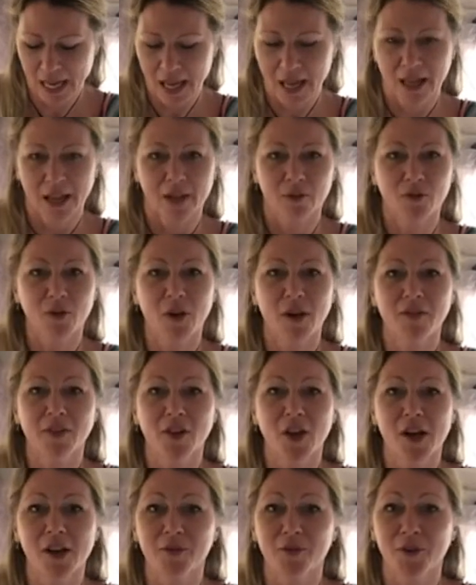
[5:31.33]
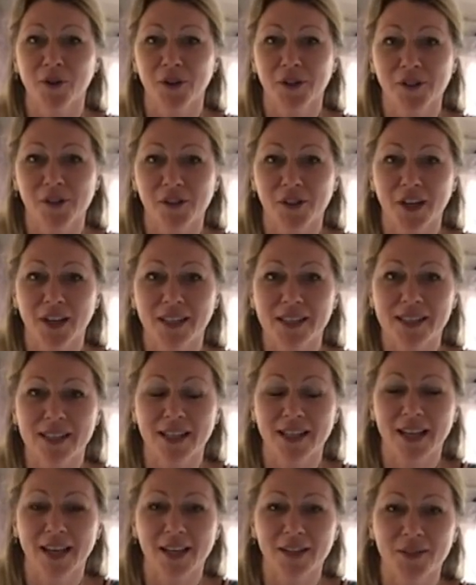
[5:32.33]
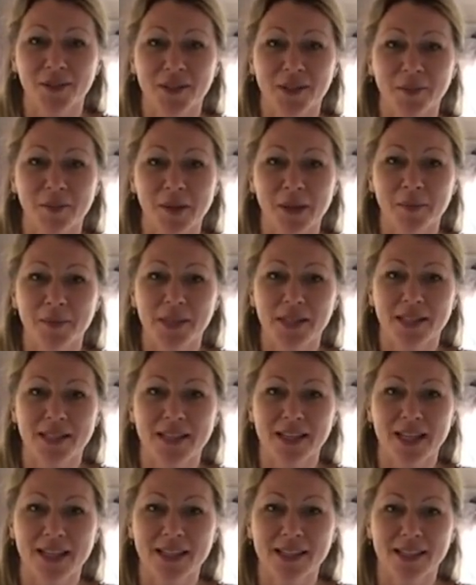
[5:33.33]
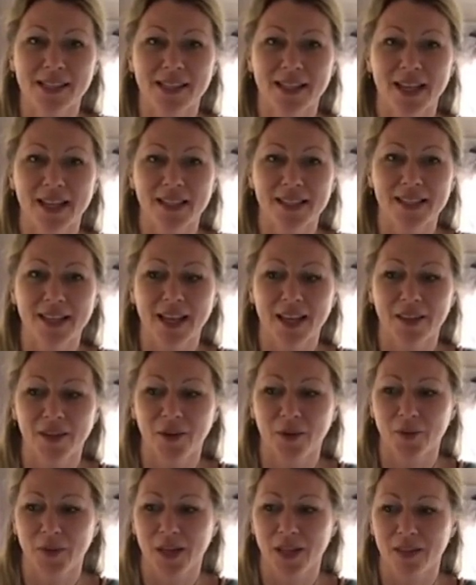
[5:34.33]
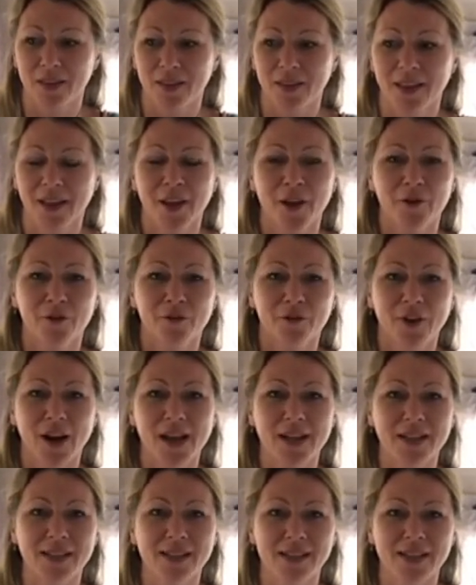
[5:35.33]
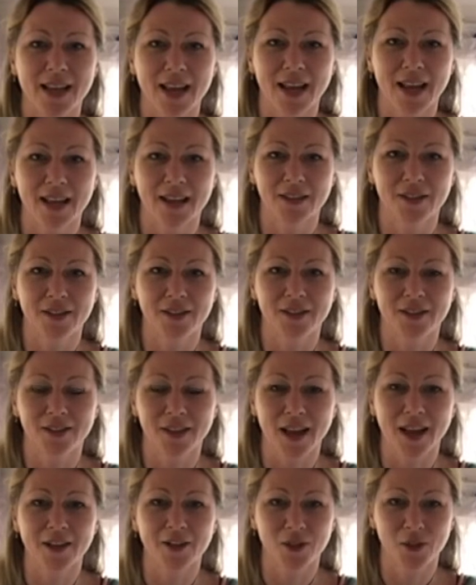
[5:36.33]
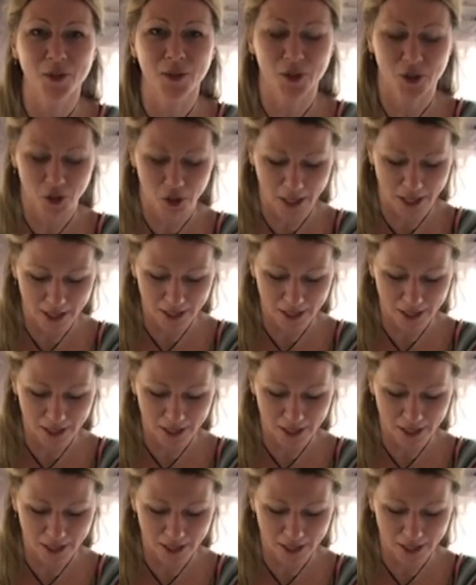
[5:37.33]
If you have a lot of oracle cards like I do, sometimes it's nice to get together with friends and do a trade.